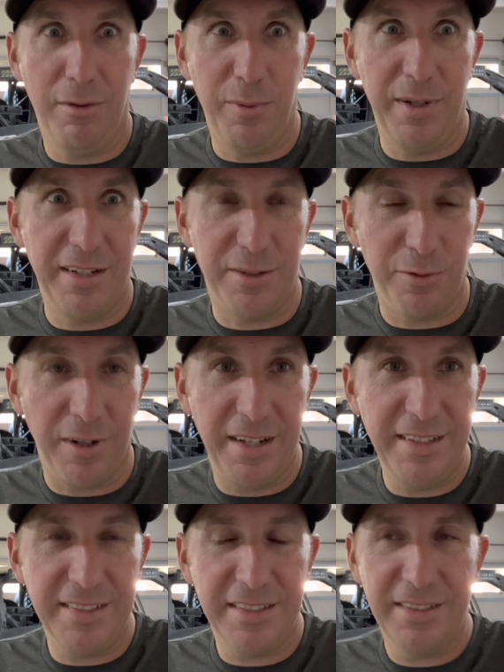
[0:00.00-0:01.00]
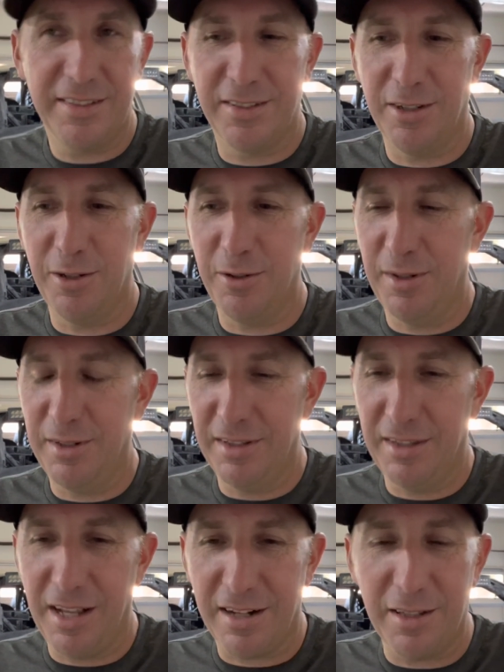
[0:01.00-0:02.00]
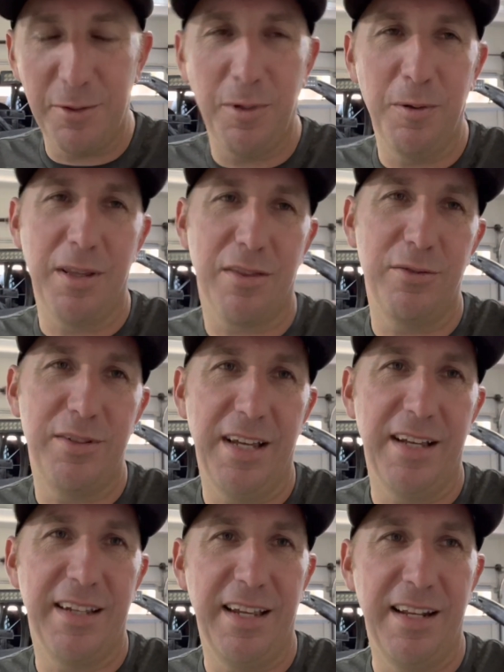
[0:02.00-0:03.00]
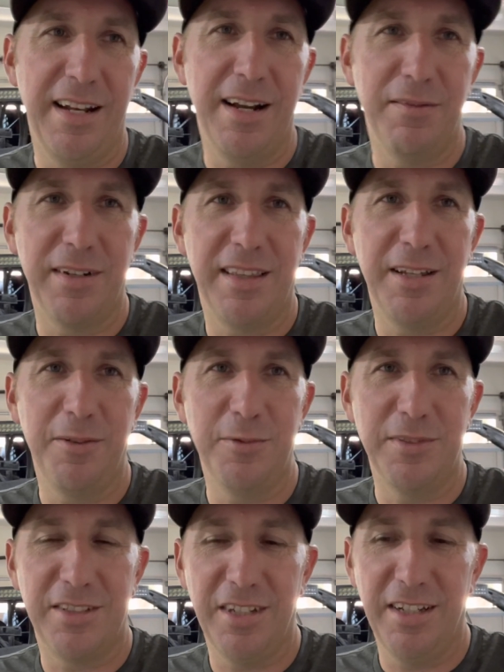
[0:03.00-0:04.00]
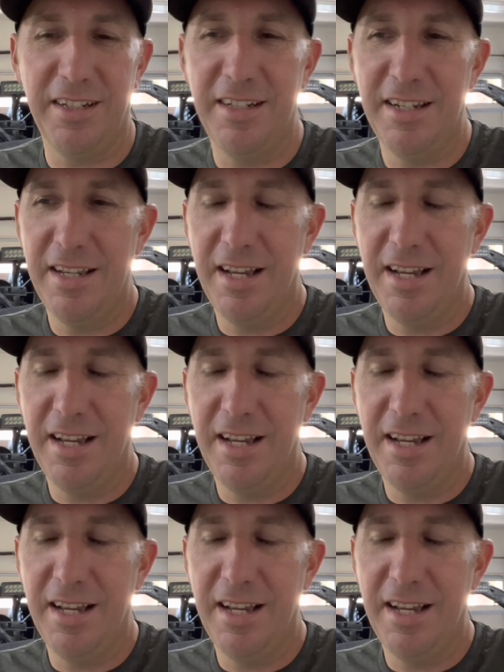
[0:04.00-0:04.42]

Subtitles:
we get to race? So luckily we went through tech and everything was good.